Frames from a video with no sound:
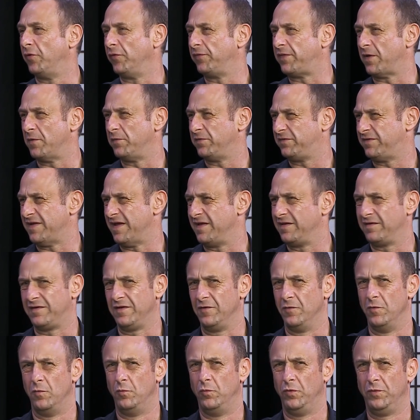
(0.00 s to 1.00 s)
thought they were
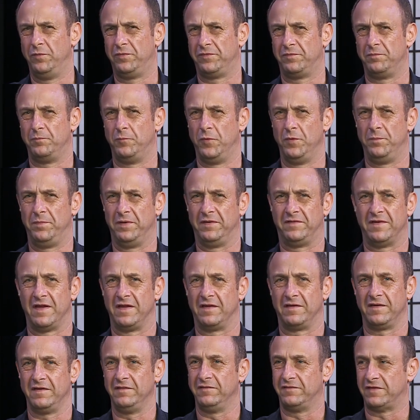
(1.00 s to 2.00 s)
tanking or would, would be
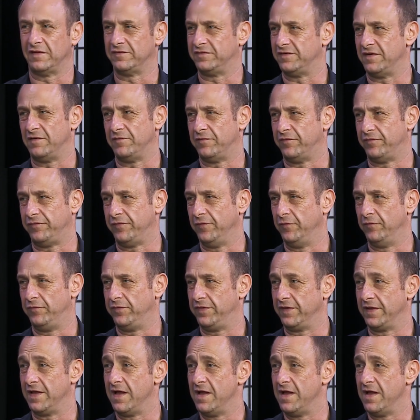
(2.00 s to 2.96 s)
tanking doesn't have a feel for the